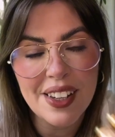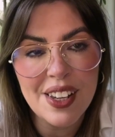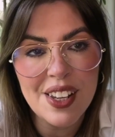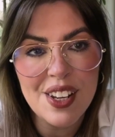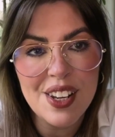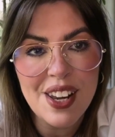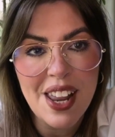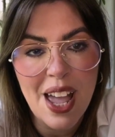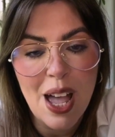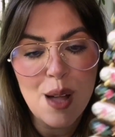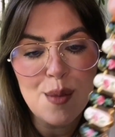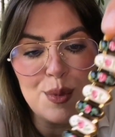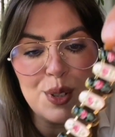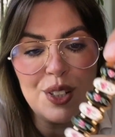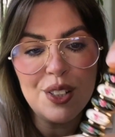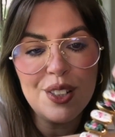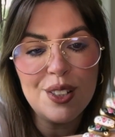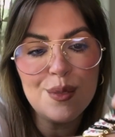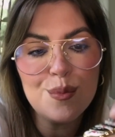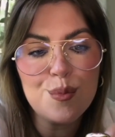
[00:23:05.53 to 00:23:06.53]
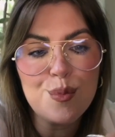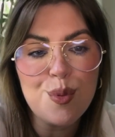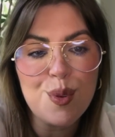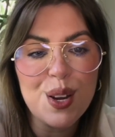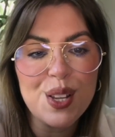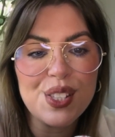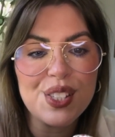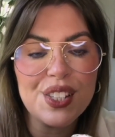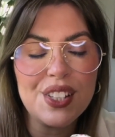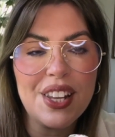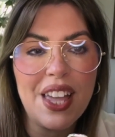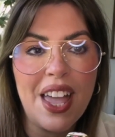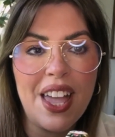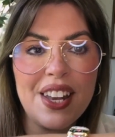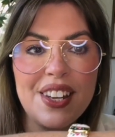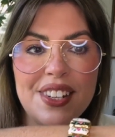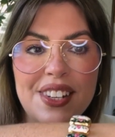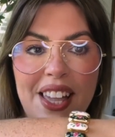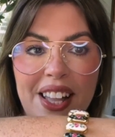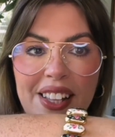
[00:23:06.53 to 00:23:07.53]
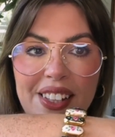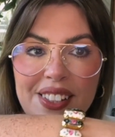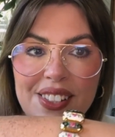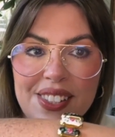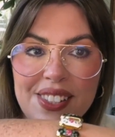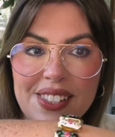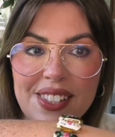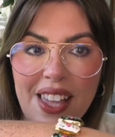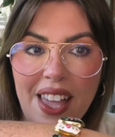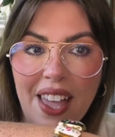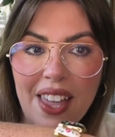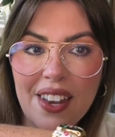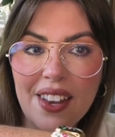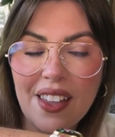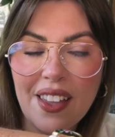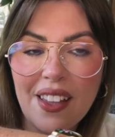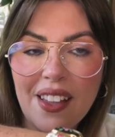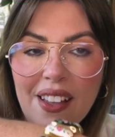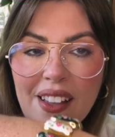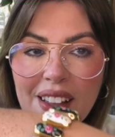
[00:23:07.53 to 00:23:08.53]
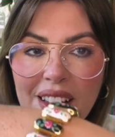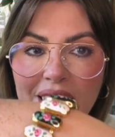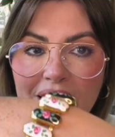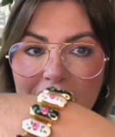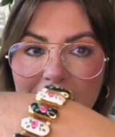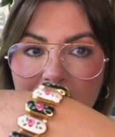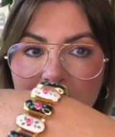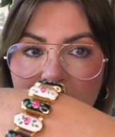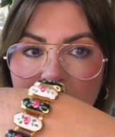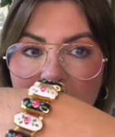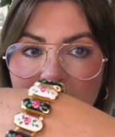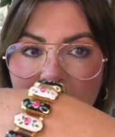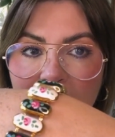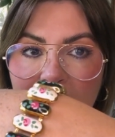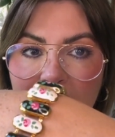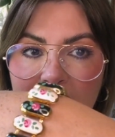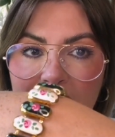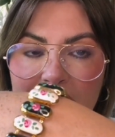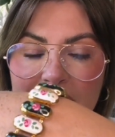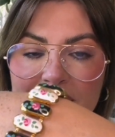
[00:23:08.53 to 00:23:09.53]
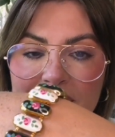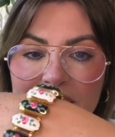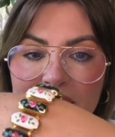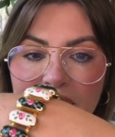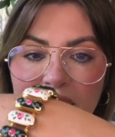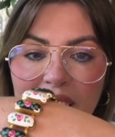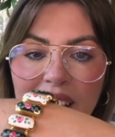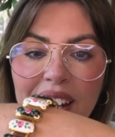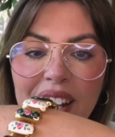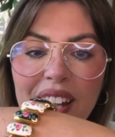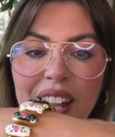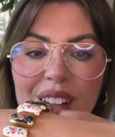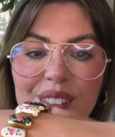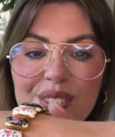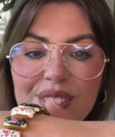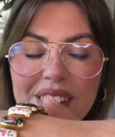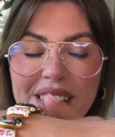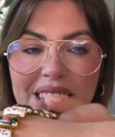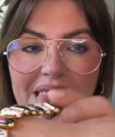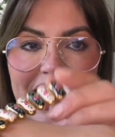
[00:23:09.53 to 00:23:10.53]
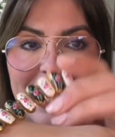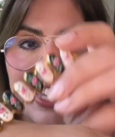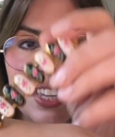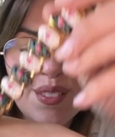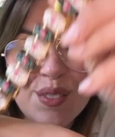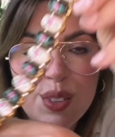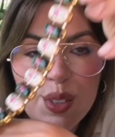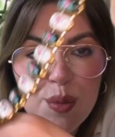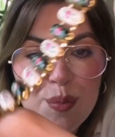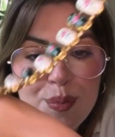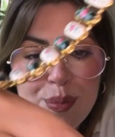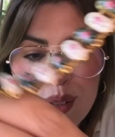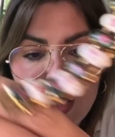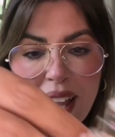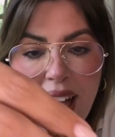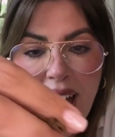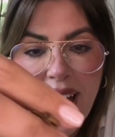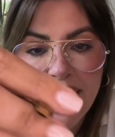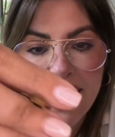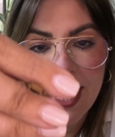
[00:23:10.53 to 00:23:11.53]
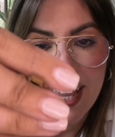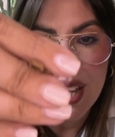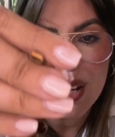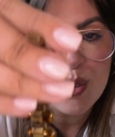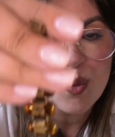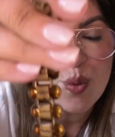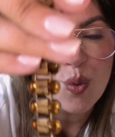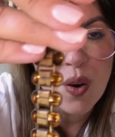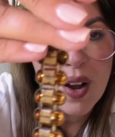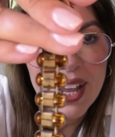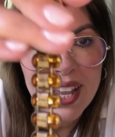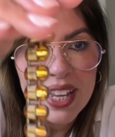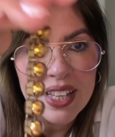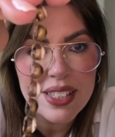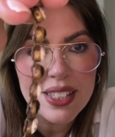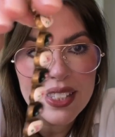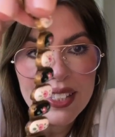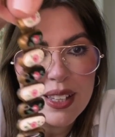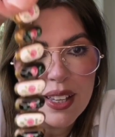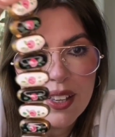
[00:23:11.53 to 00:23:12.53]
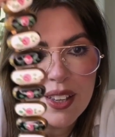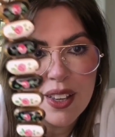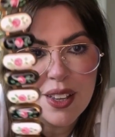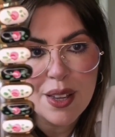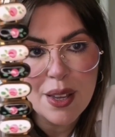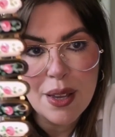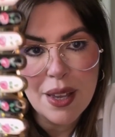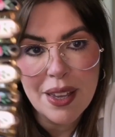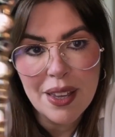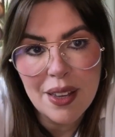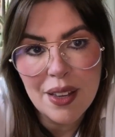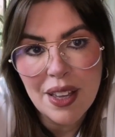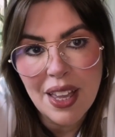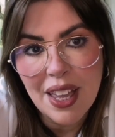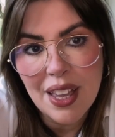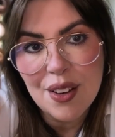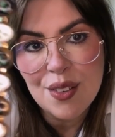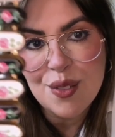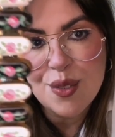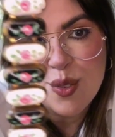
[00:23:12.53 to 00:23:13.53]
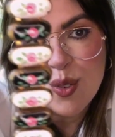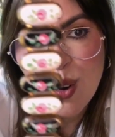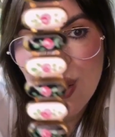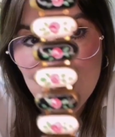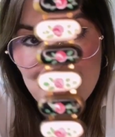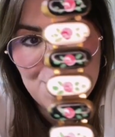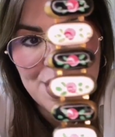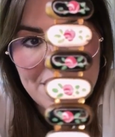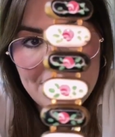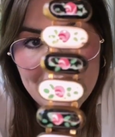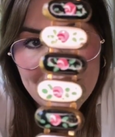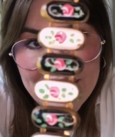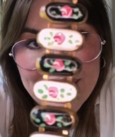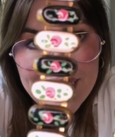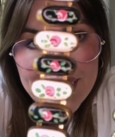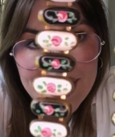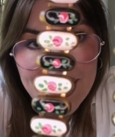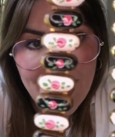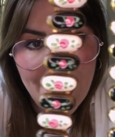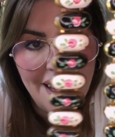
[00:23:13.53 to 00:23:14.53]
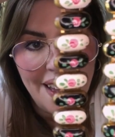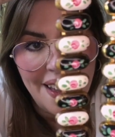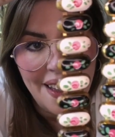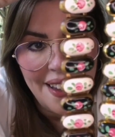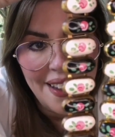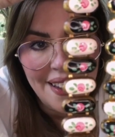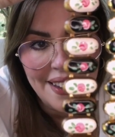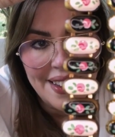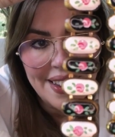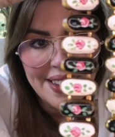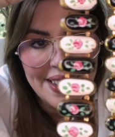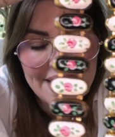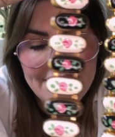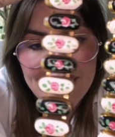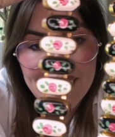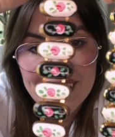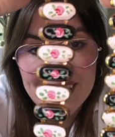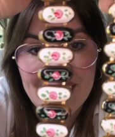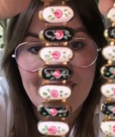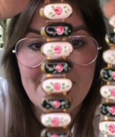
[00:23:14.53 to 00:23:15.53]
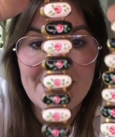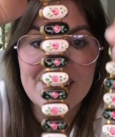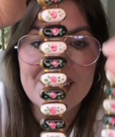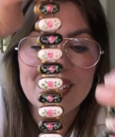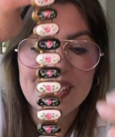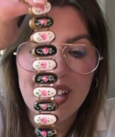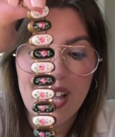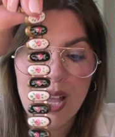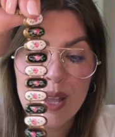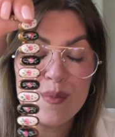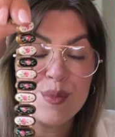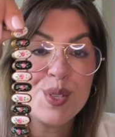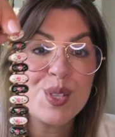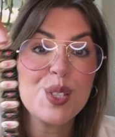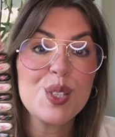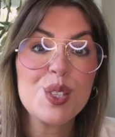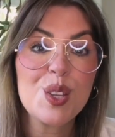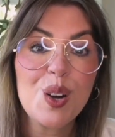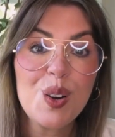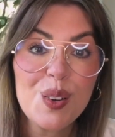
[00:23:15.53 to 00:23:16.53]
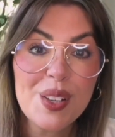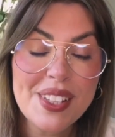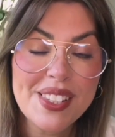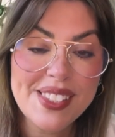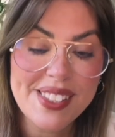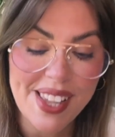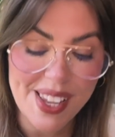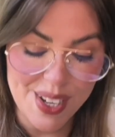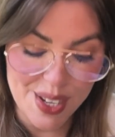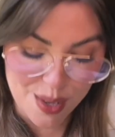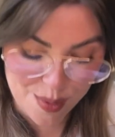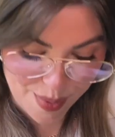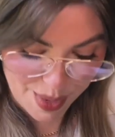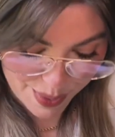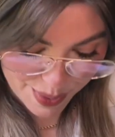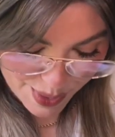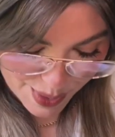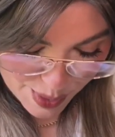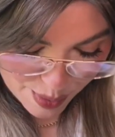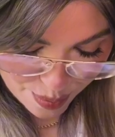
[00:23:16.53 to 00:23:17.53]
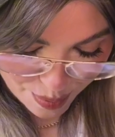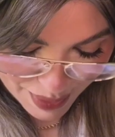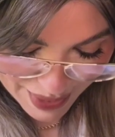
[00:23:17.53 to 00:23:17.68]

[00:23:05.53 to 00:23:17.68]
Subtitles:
enamel, bracelet, and necklace set. Isn't that lovely? The black and white roses. Guys, I'm so excited about this